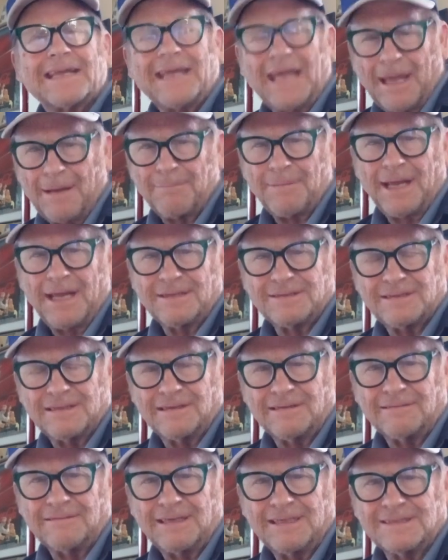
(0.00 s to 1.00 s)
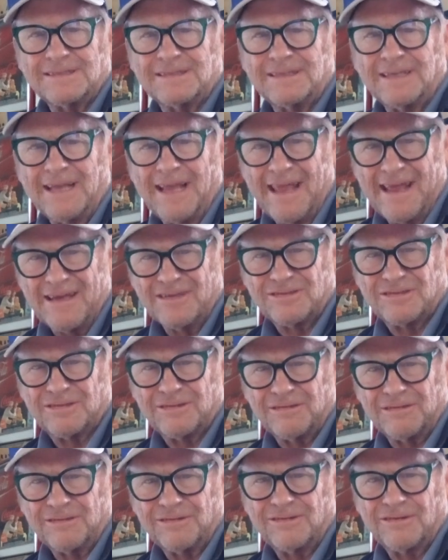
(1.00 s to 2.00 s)
Cap Anson is the
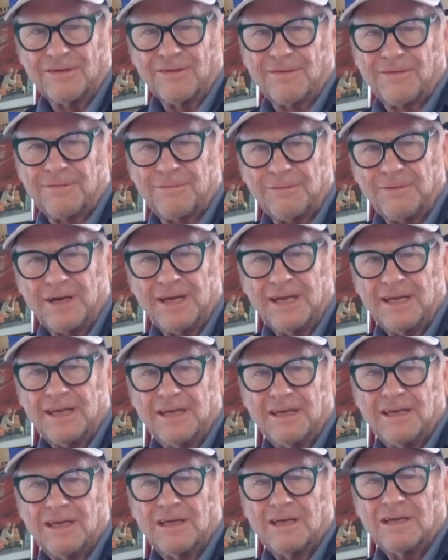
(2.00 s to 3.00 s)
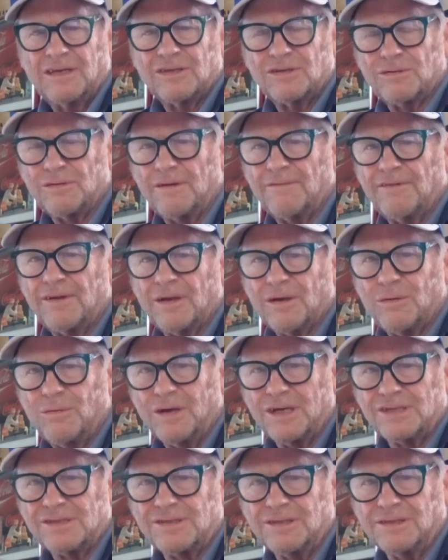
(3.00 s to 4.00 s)
answer to 3 trivia
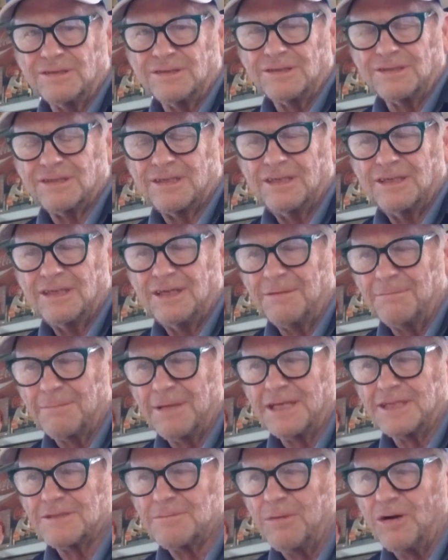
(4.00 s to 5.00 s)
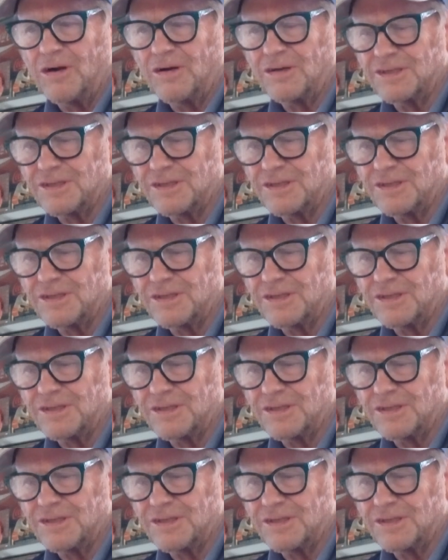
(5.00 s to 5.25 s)
questions in baseball